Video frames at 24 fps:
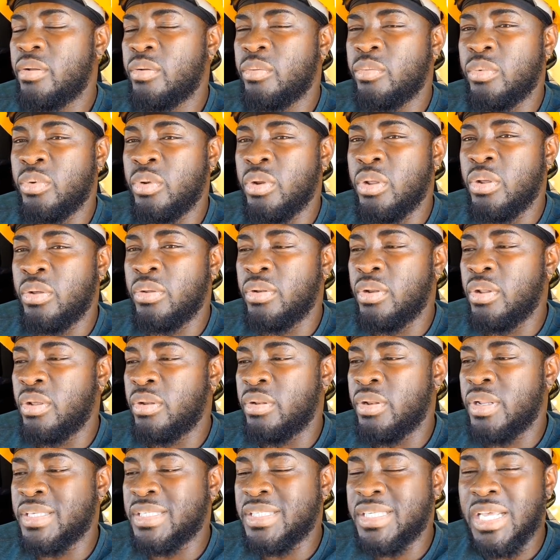the, the,
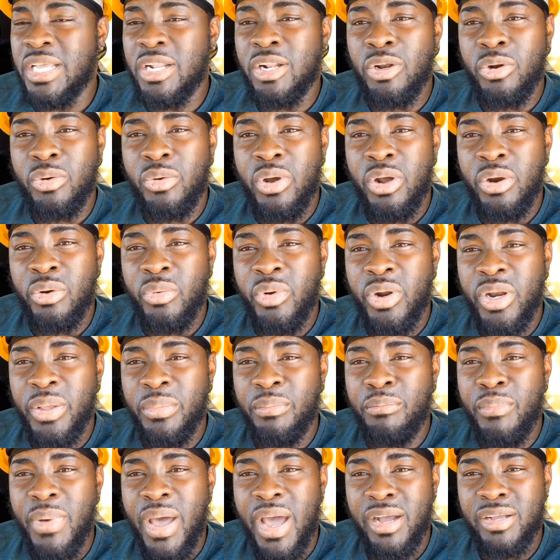the single run running
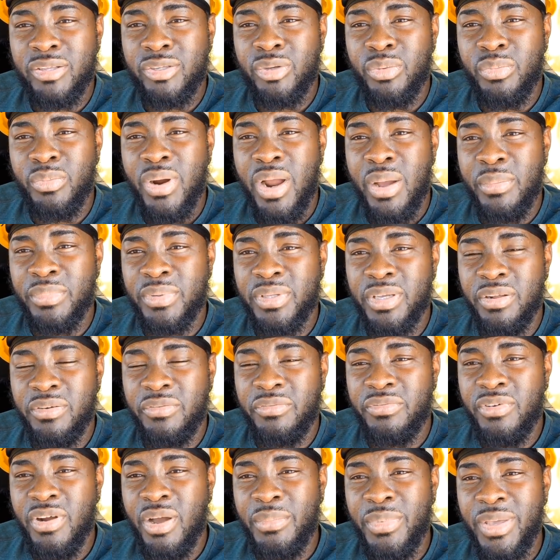back to Brampton
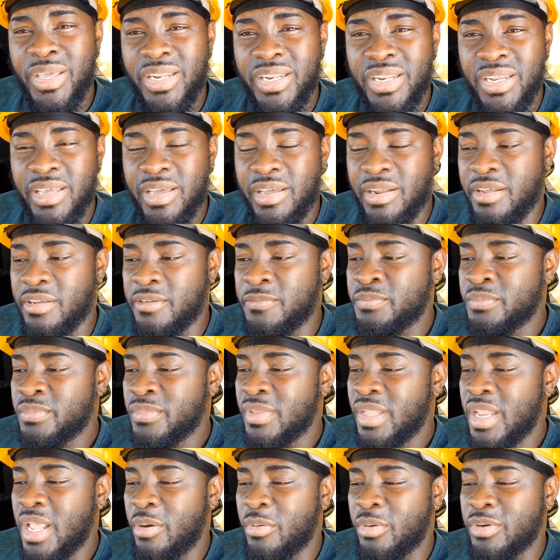from Indiana
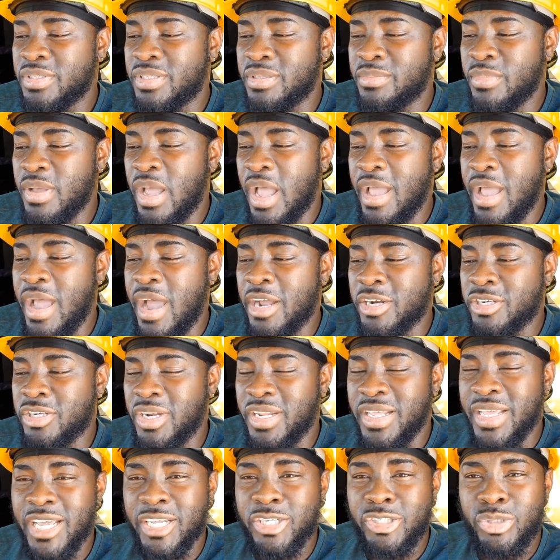that was I
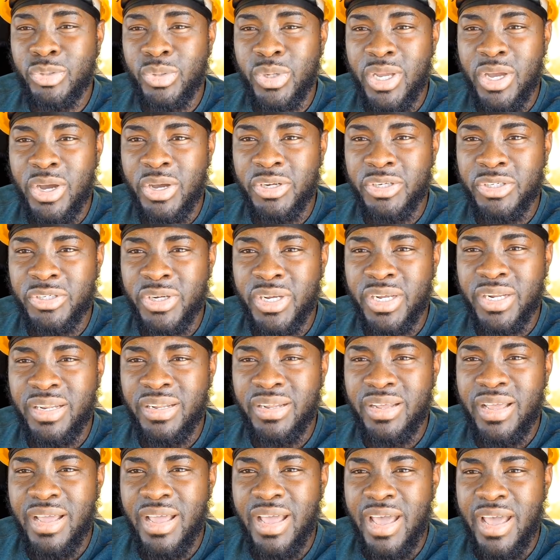actually get three hundred
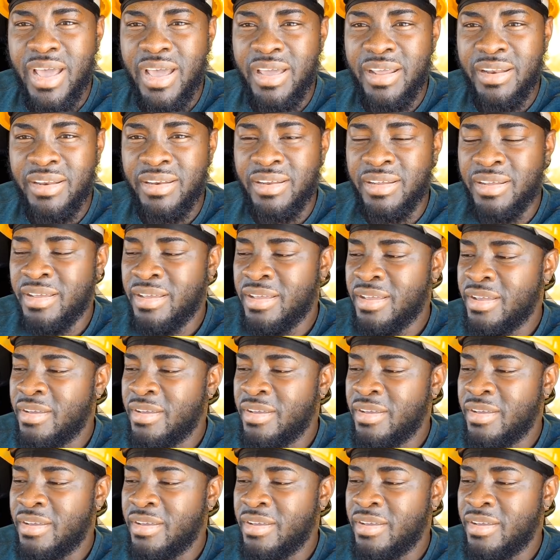and